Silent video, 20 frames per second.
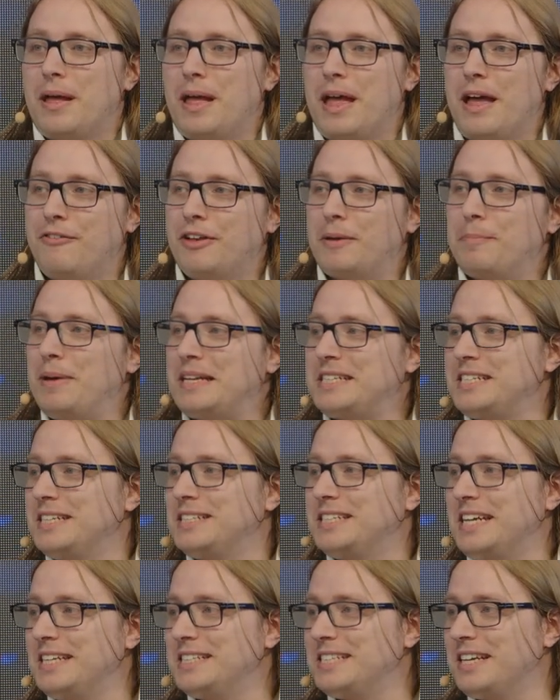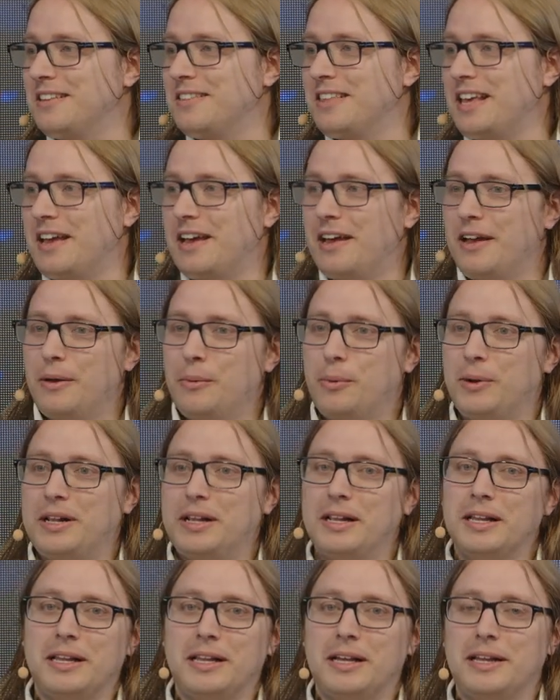having better data there
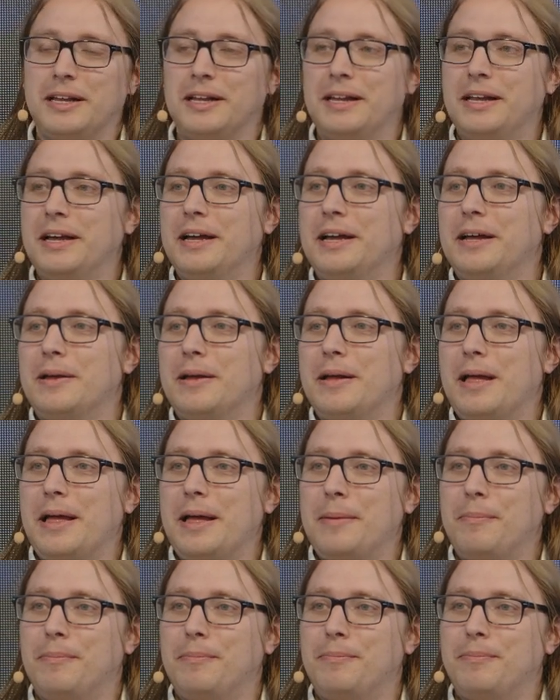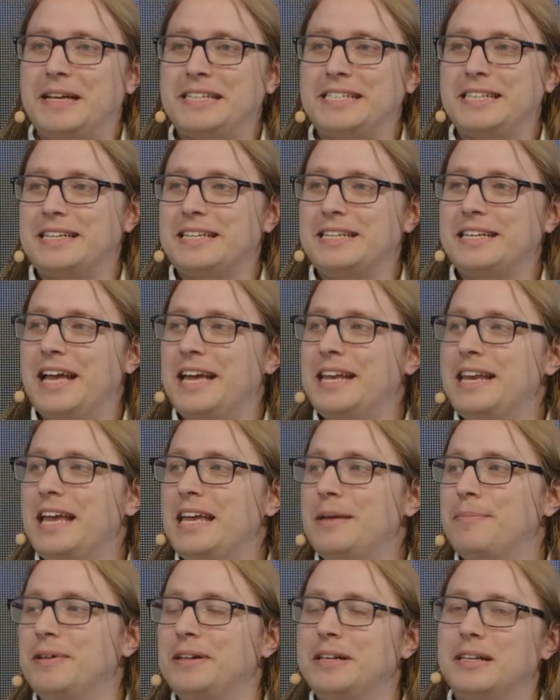will uh, basically
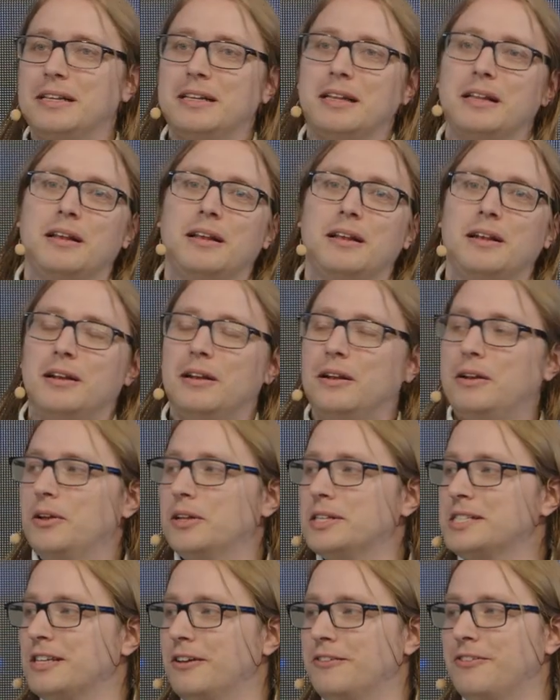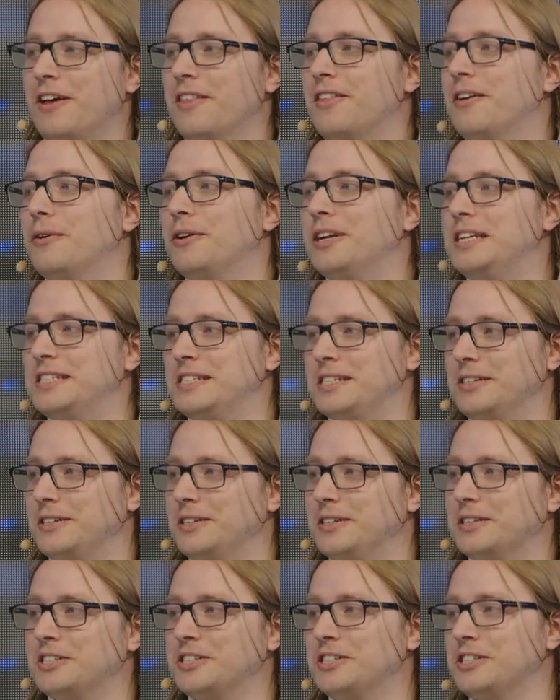enable lots of other
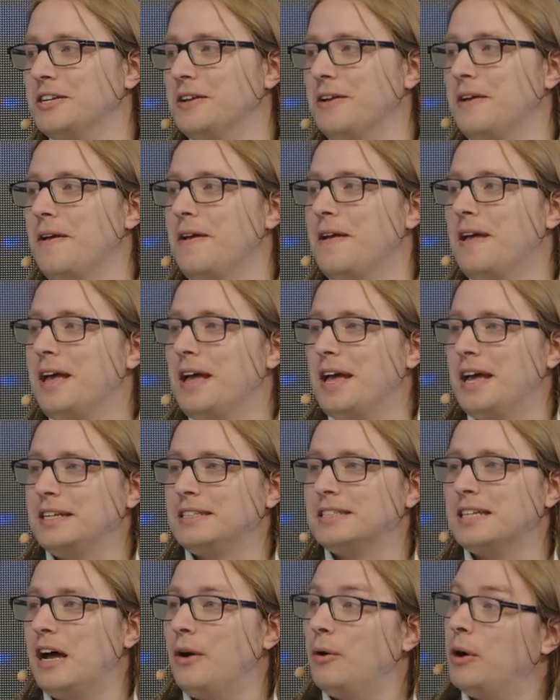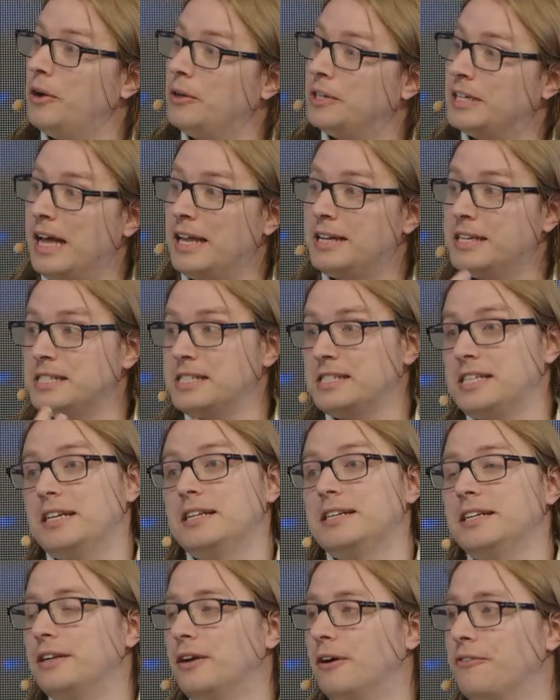research and our
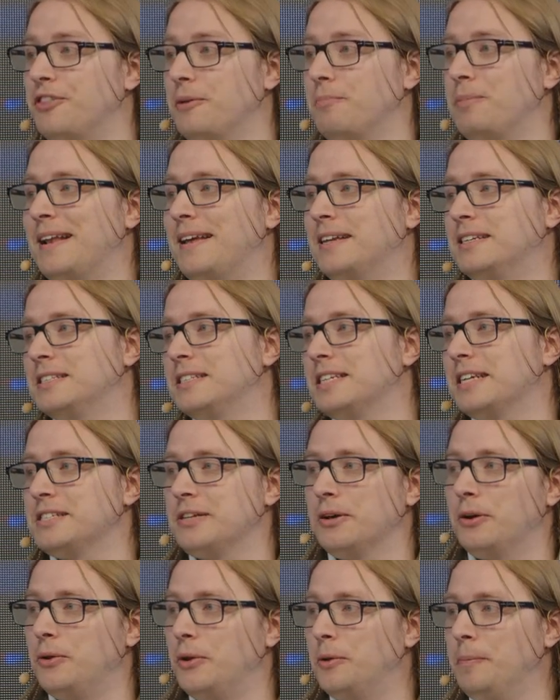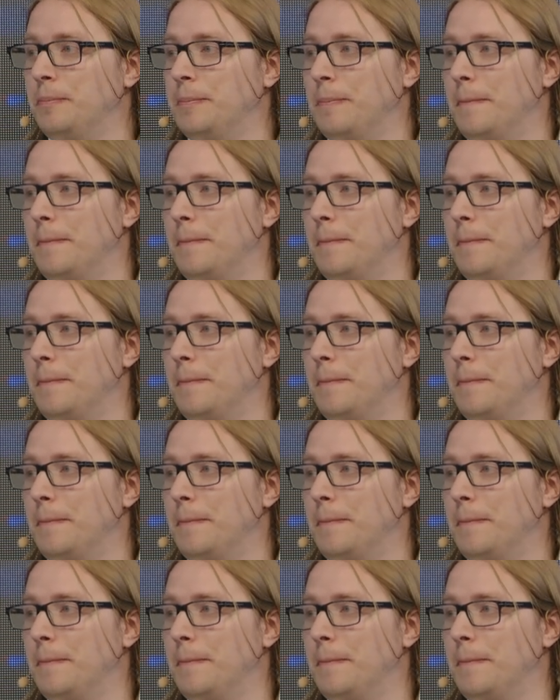understanding of the planet as a whole.